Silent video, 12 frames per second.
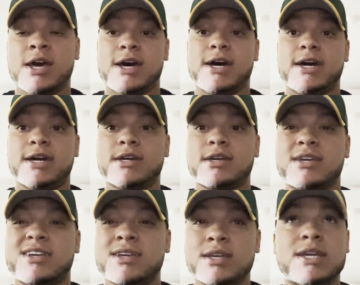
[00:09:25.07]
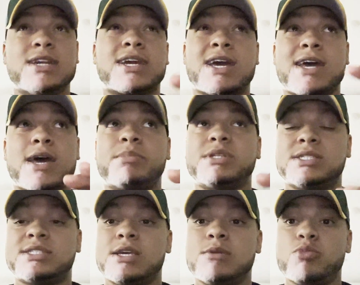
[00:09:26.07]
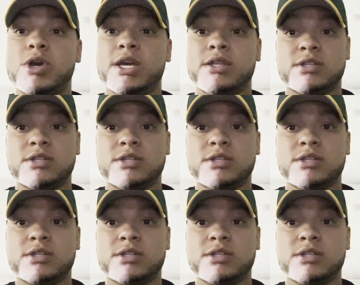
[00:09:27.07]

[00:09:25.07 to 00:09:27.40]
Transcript: Uh, and it kind of happened the same way.